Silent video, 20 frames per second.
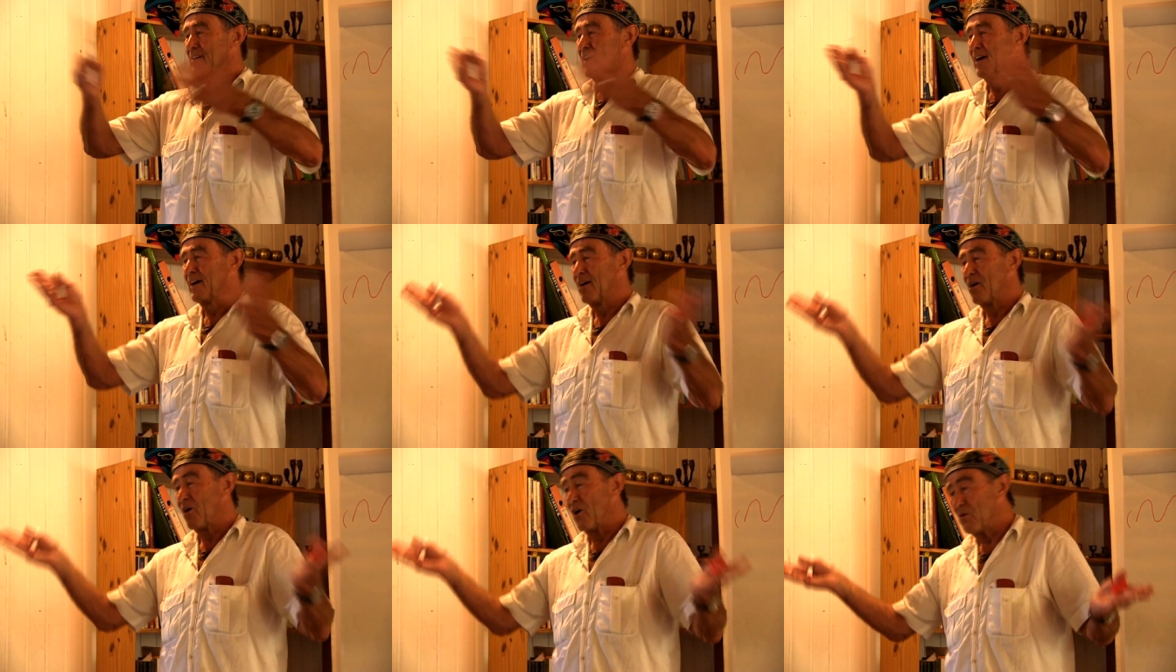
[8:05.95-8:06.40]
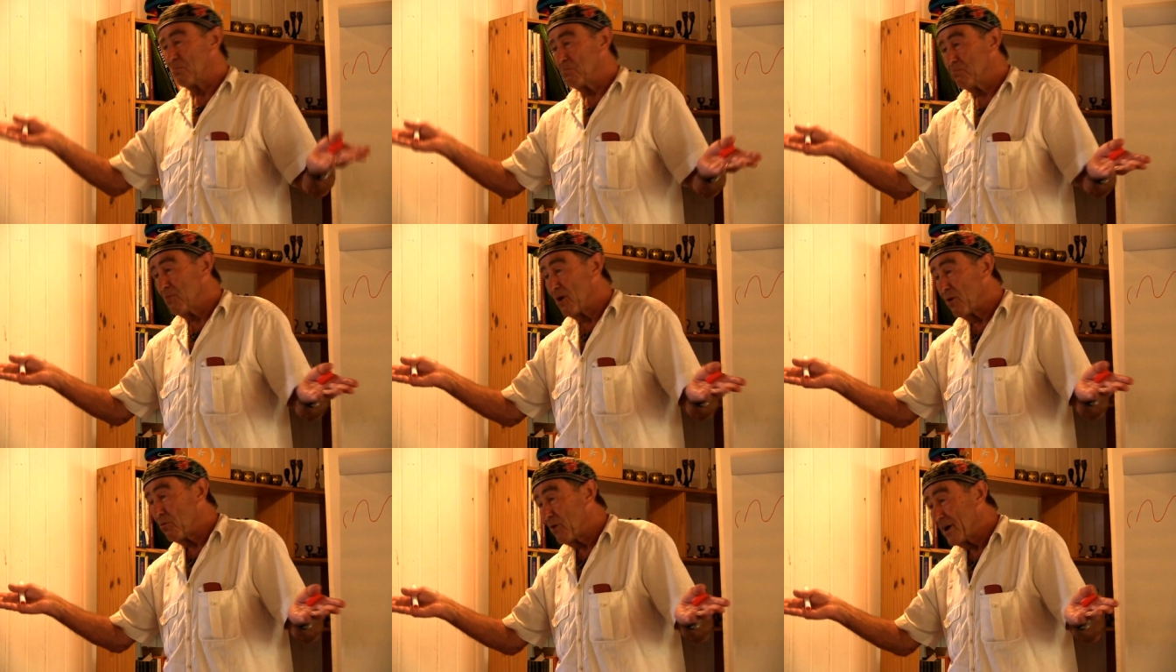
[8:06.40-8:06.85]

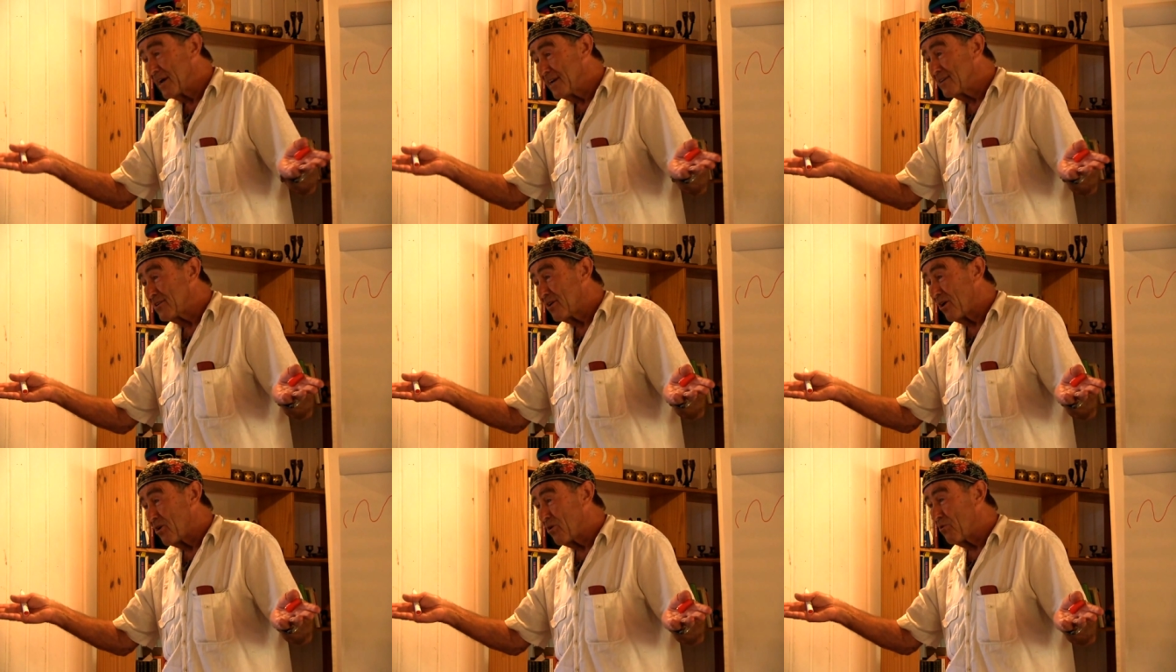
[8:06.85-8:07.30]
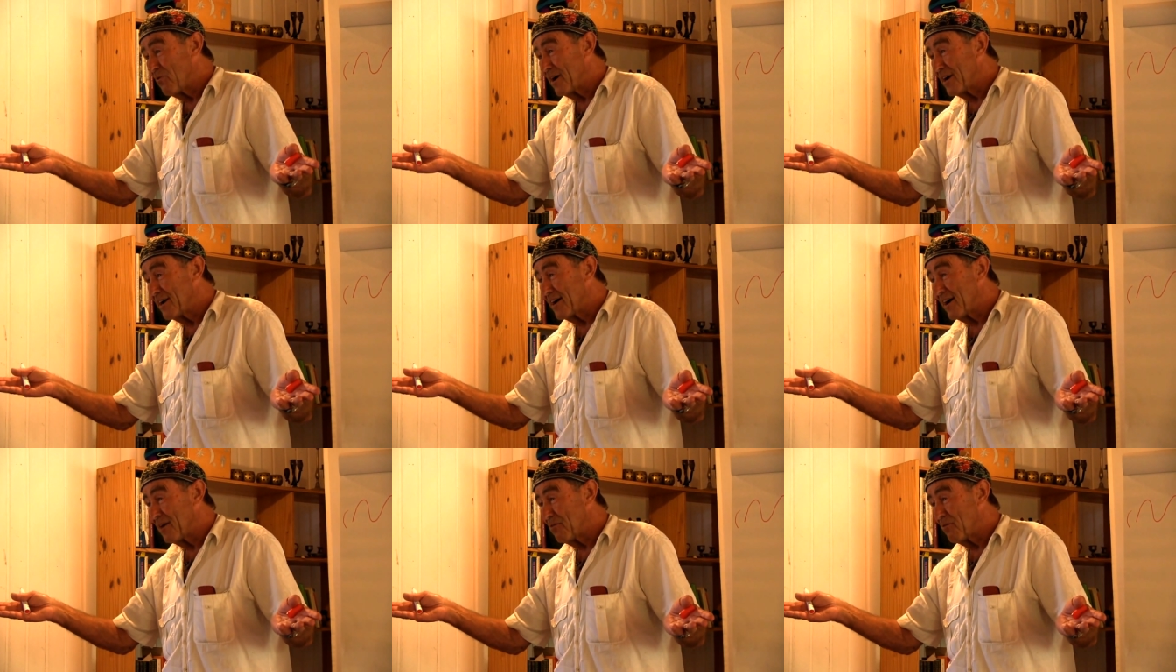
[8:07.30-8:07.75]
open a window
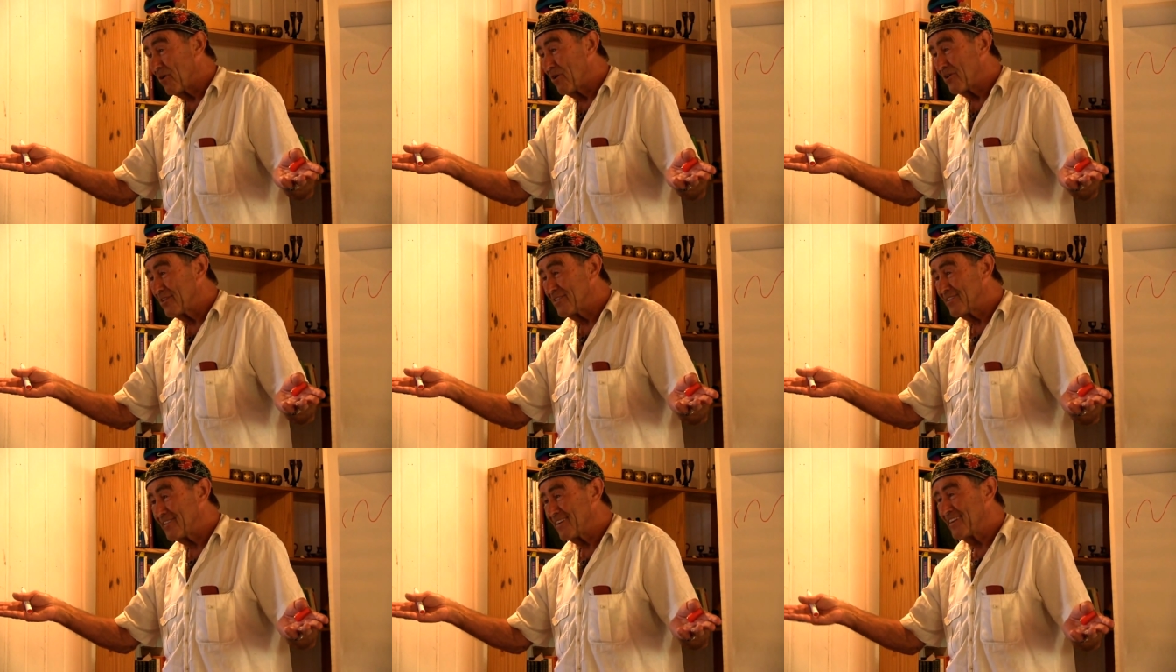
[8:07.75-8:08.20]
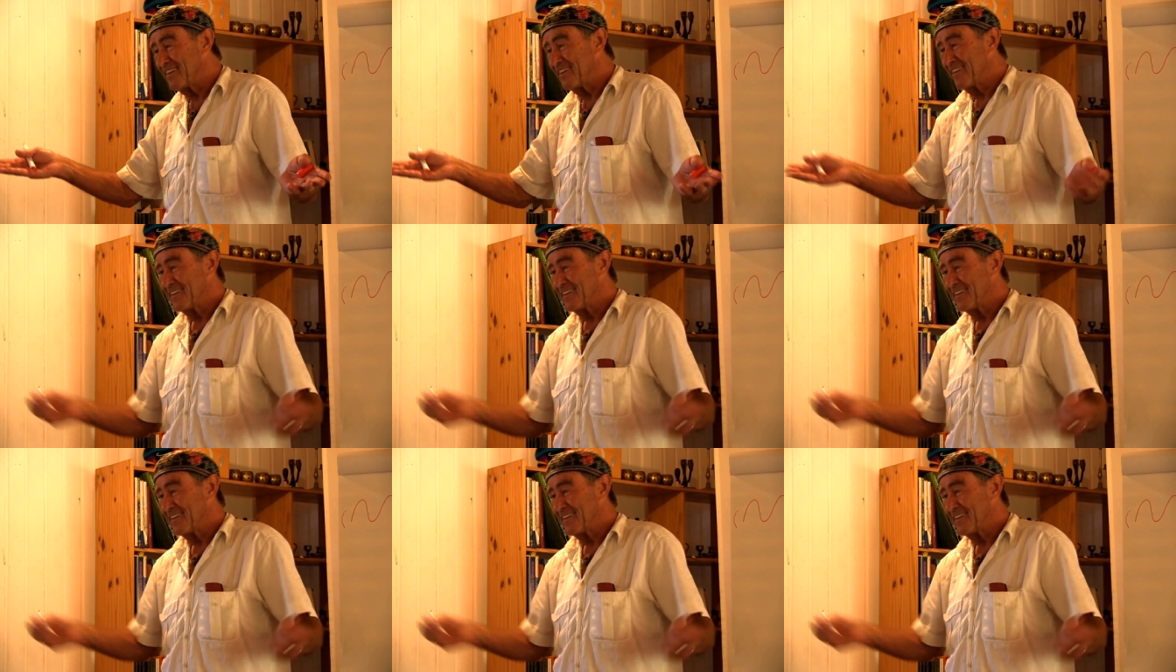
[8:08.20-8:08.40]
when I want.